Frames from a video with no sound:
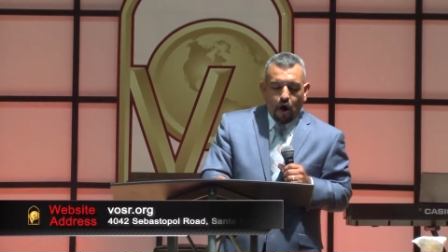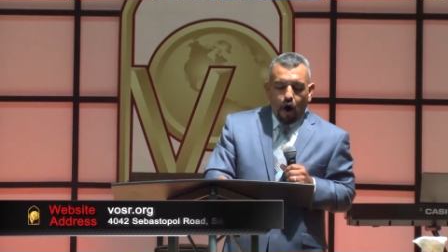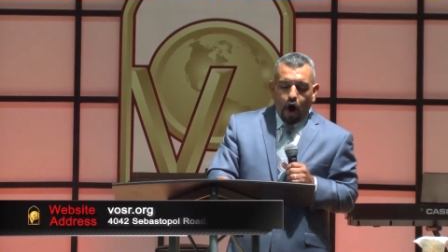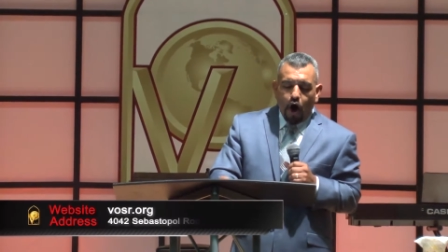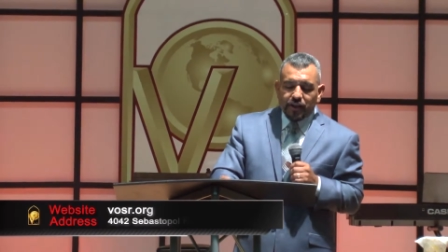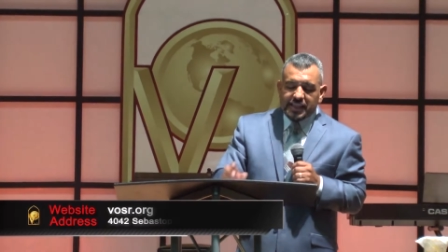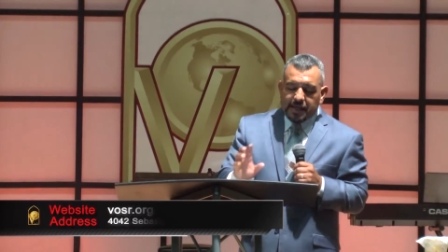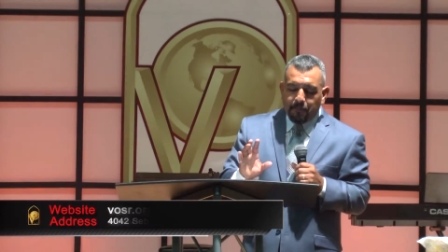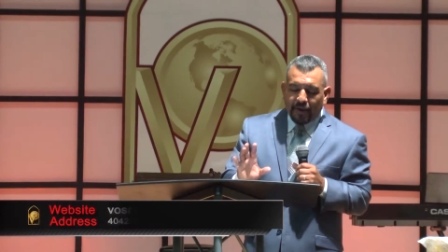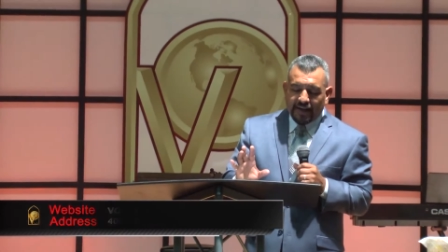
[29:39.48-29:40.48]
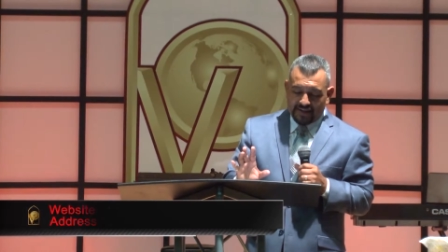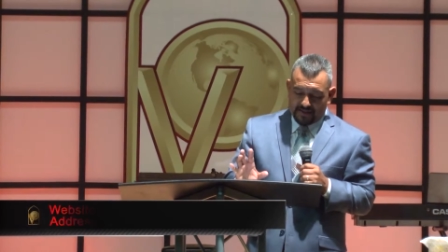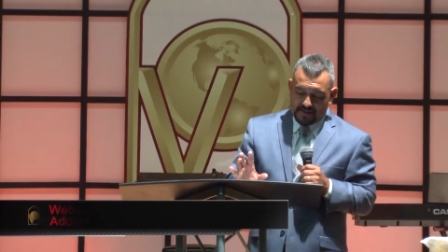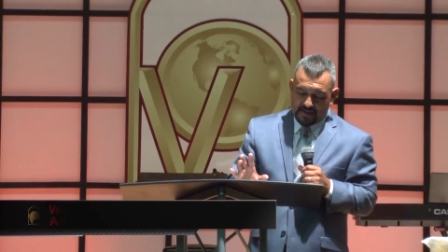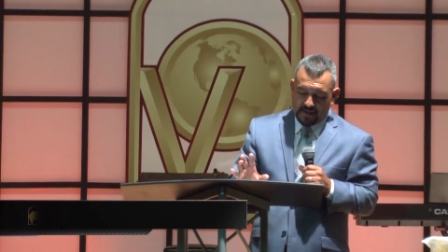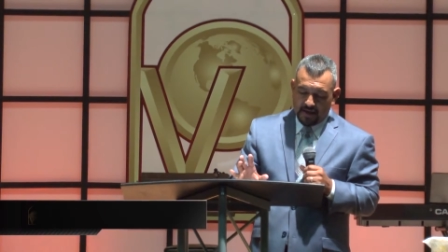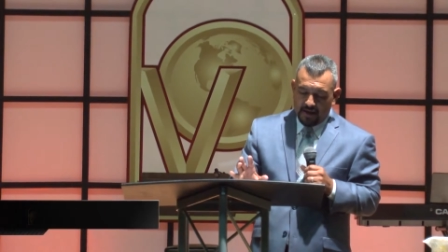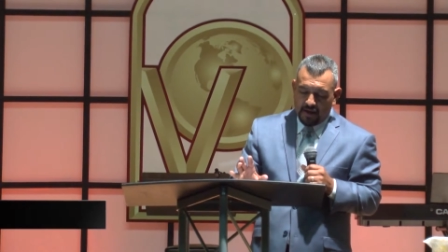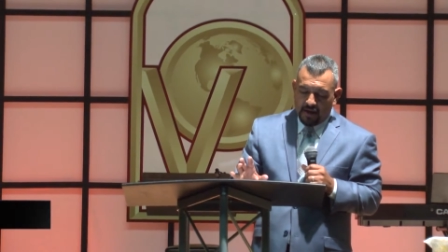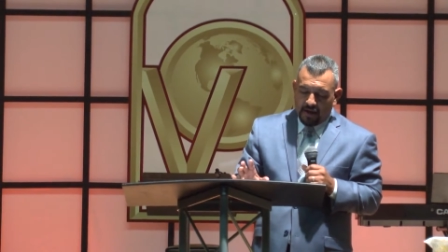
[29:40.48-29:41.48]
all this abundance
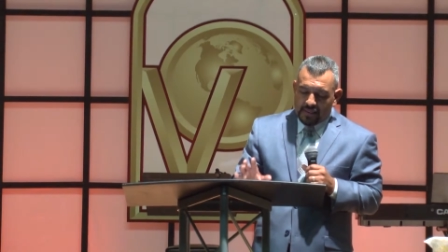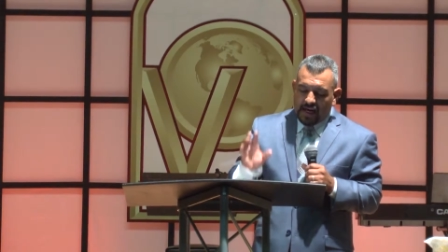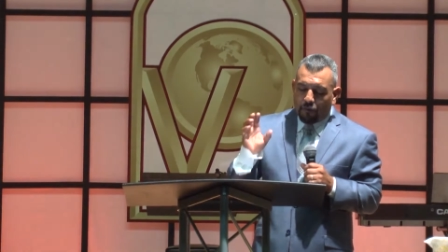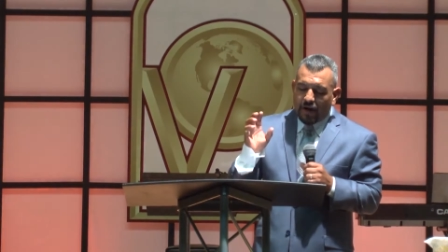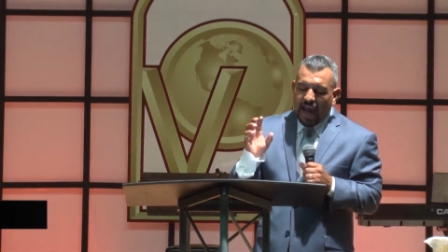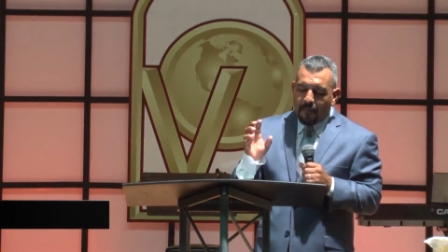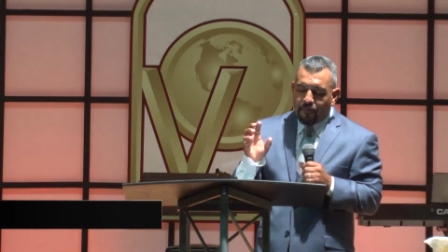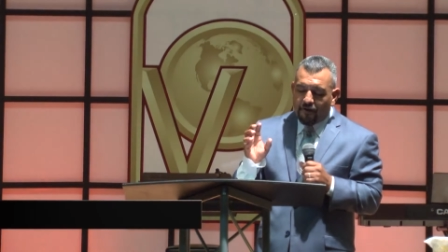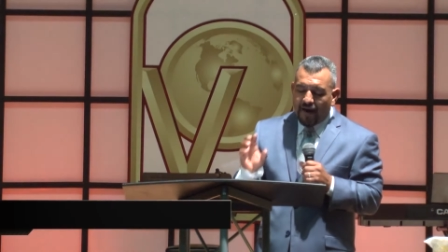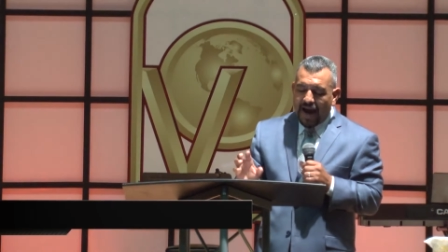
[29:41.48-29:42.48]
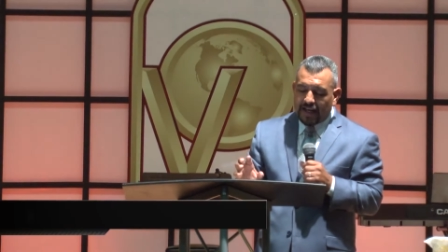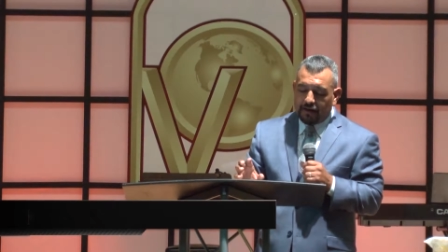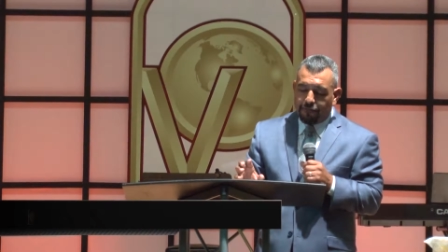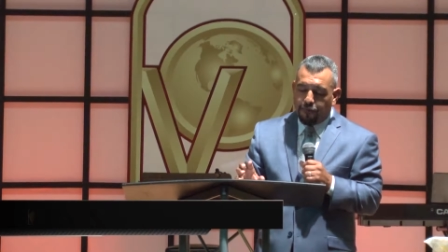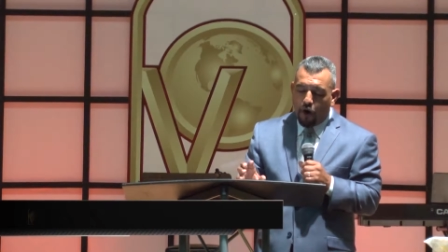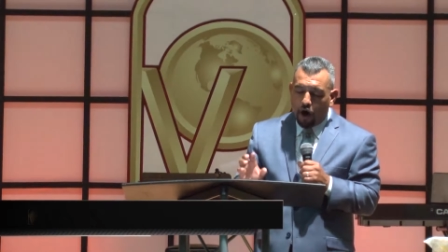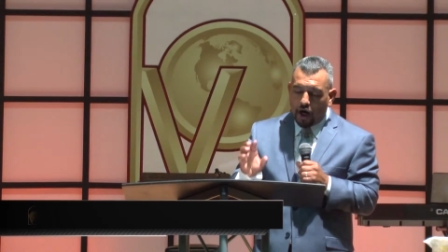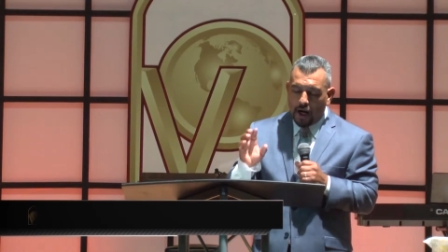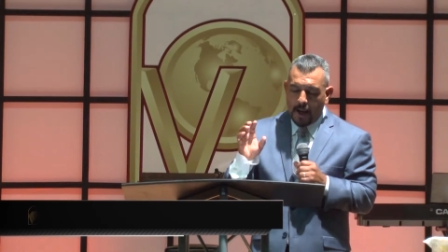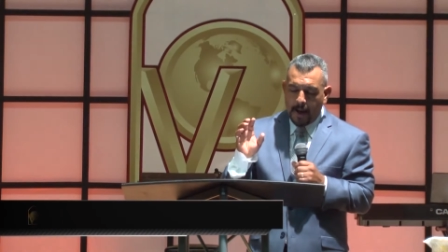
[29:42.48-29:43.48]
that we have provided
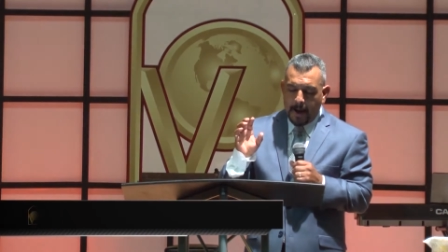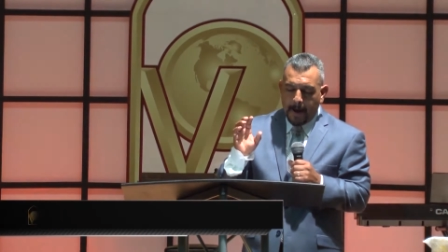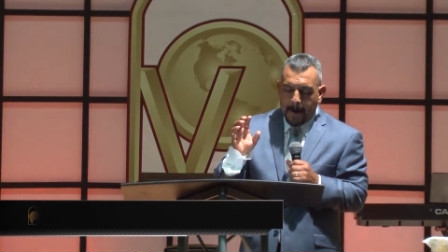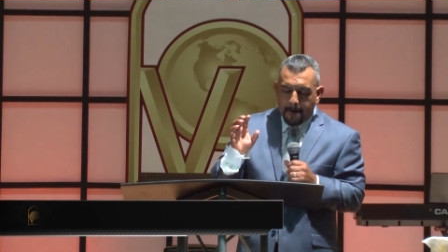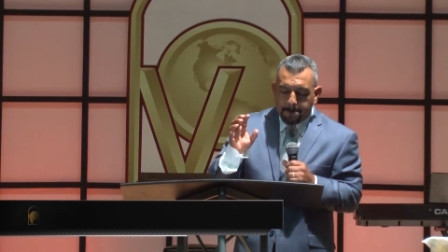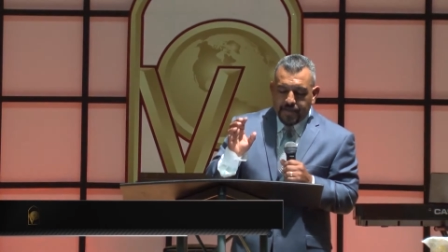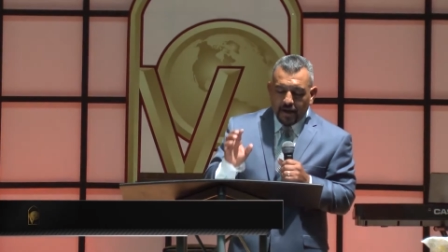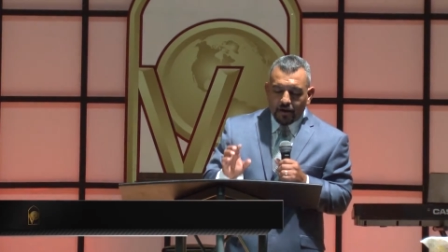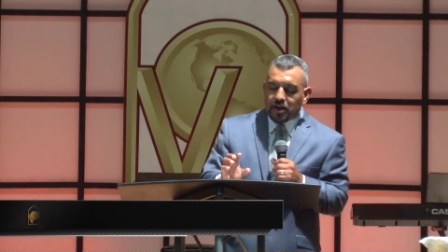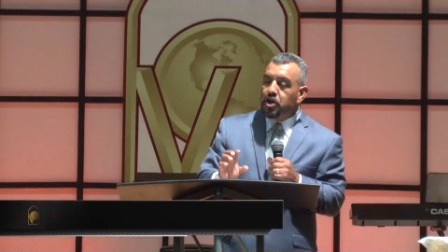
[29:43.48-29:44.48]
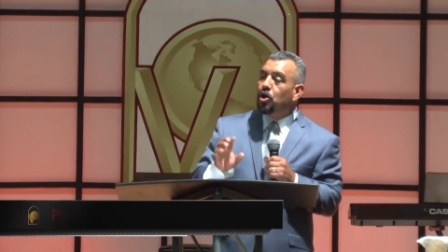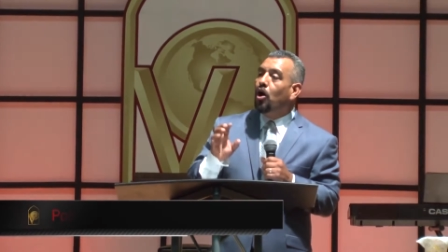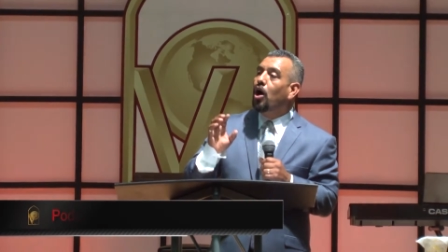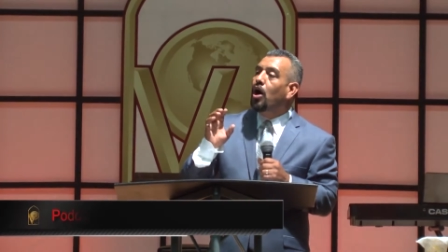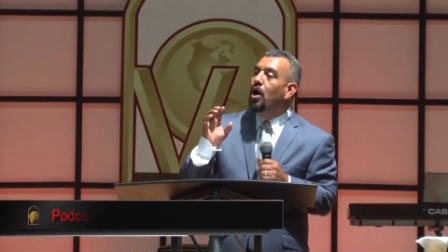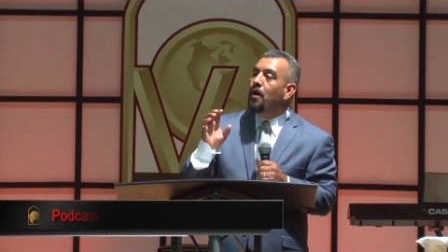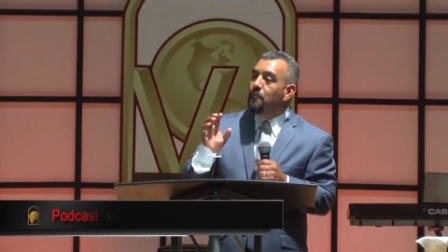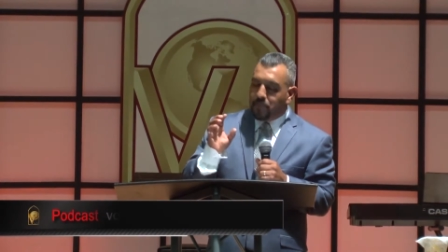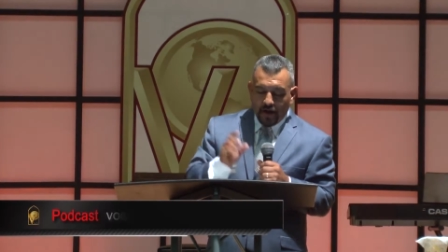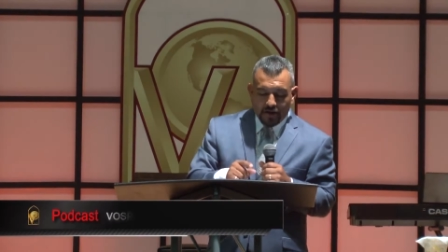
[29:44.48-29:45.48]
for building your
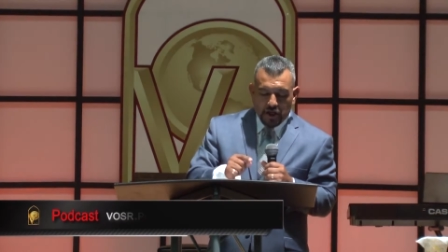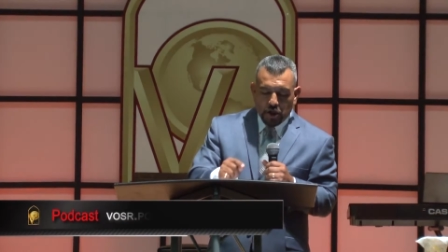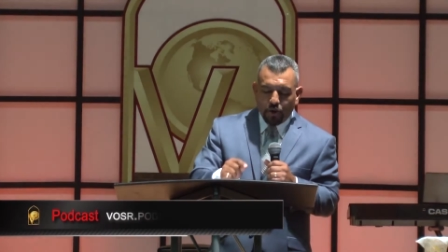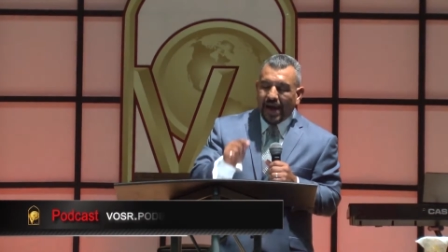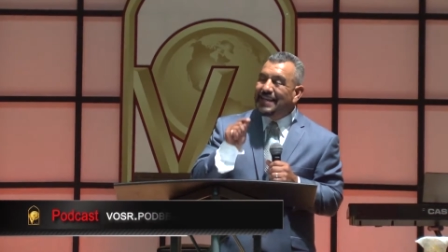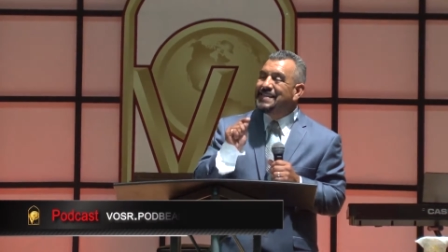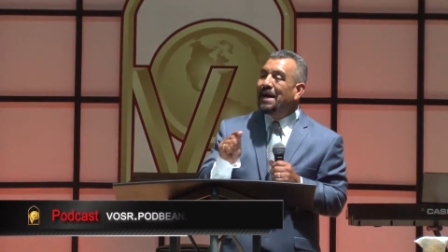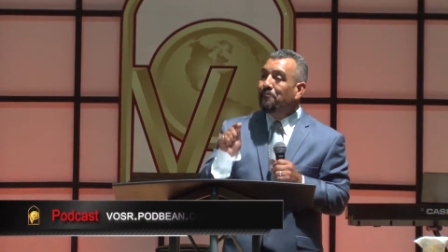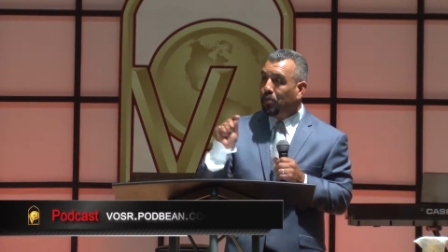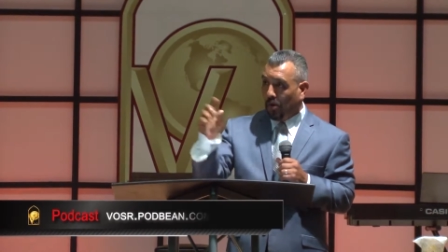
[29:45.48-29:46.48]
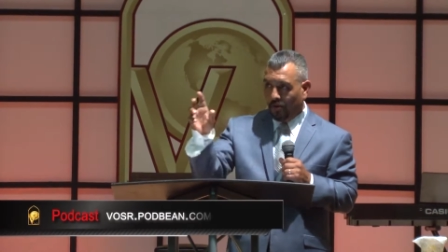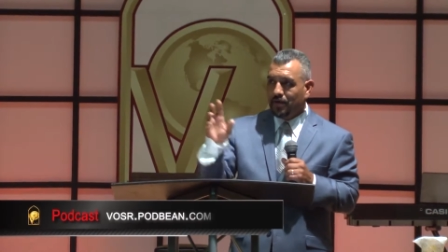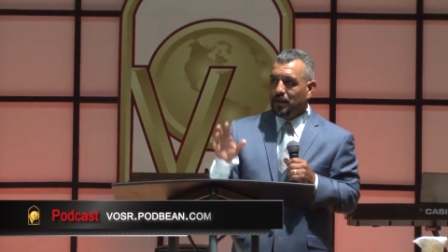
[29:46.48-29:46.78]
building you a temple.